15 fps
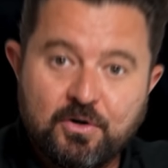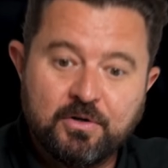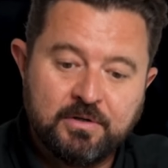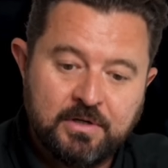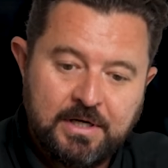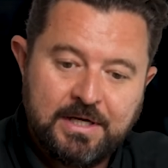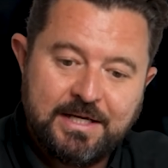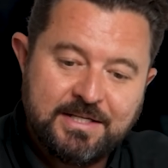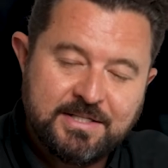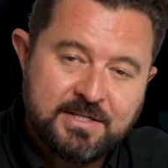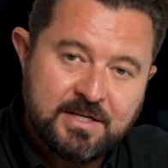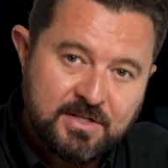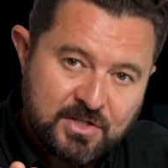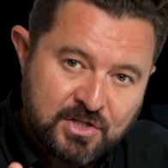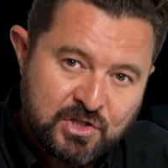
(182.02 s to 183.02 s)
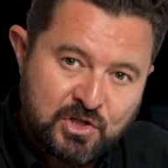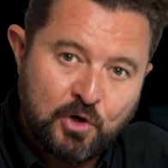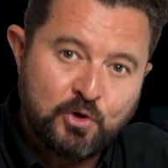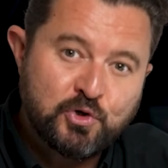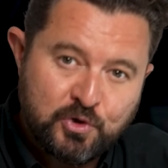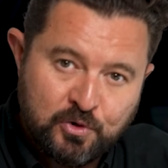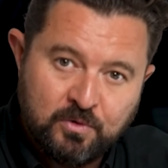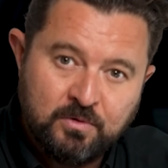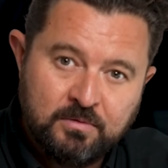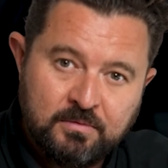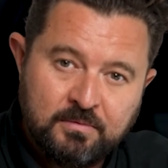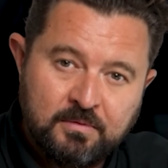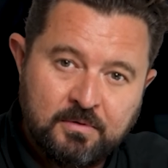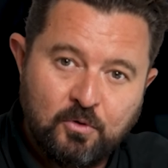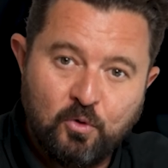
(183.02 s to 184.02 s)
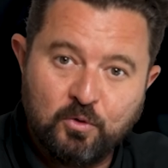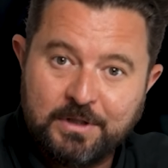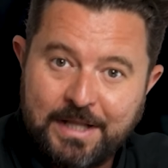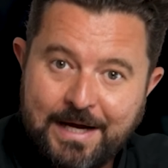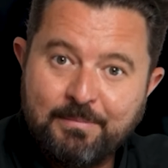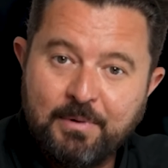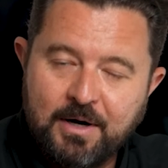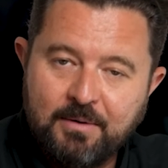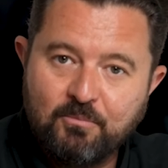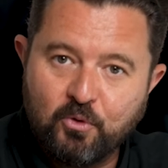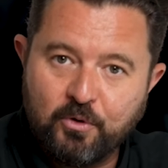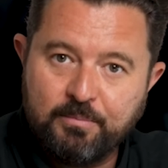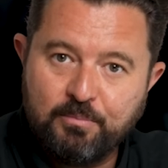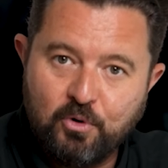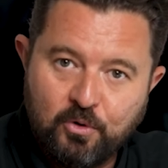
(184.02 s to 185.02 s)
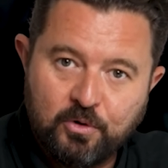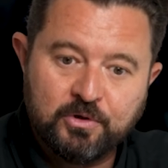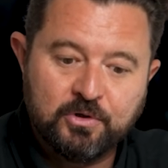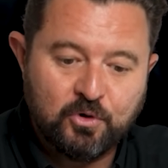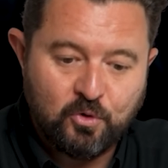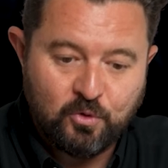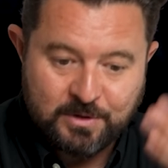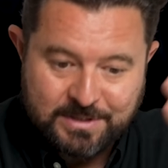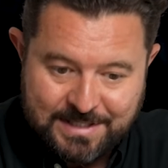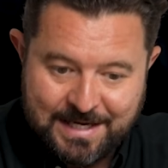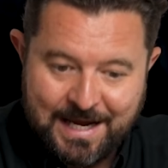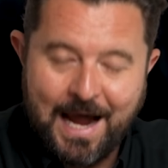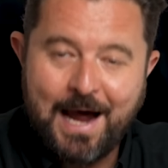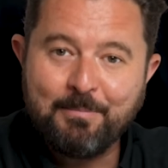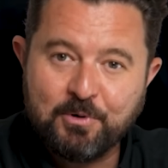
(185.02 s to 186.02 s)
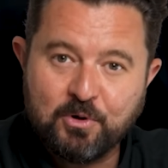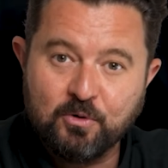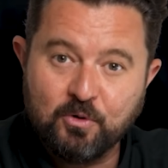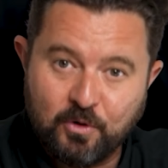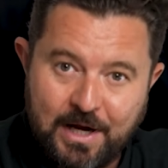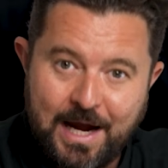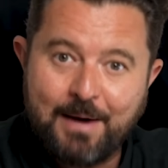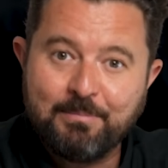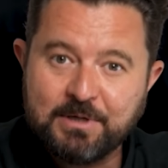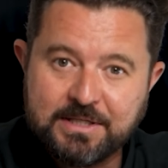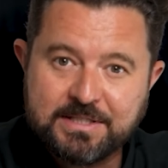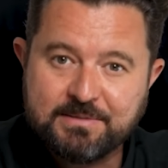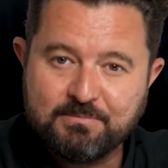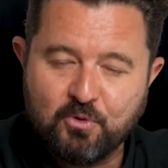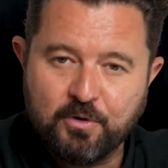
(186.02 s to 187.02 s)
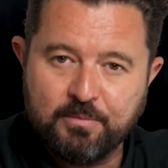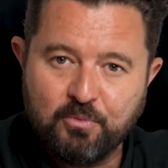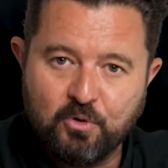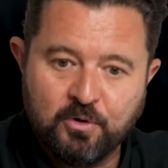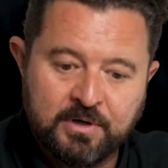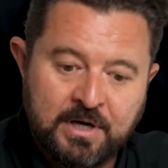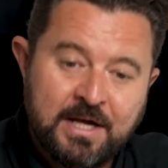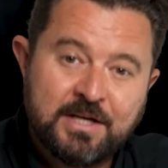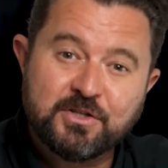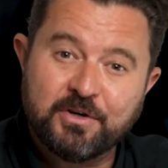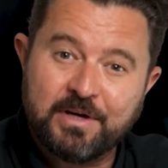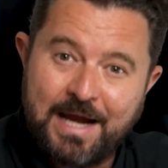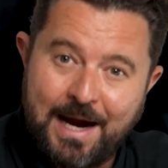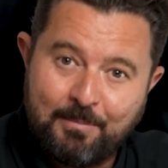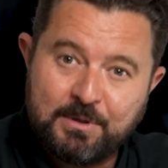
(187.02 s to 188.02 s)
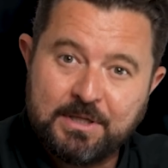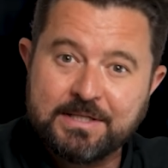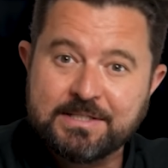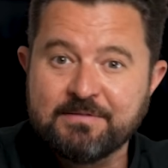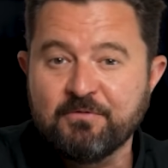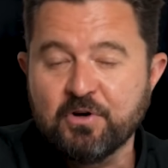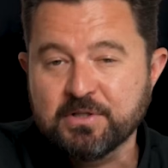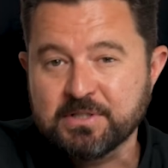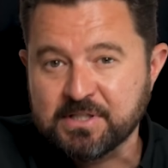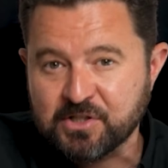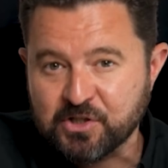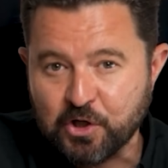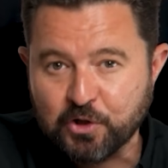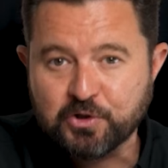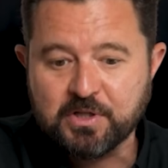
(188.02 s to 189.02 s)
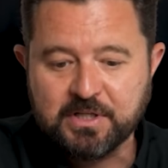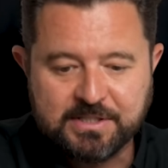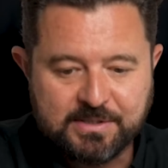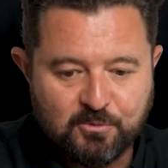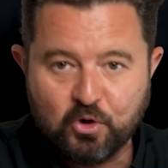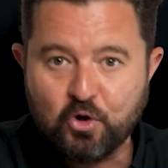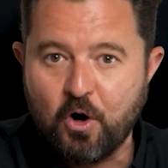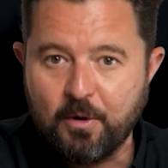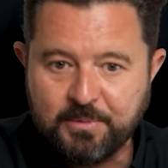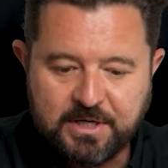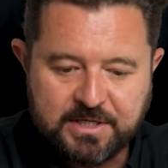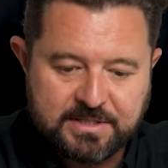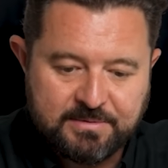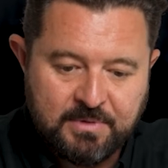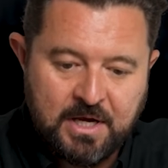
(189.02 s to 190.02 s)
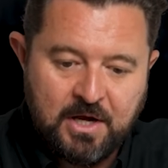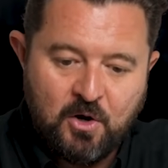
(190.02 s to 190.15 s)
on is social or labor more important, or is capital or capitalism more important? So, capitalism versus socialism or communism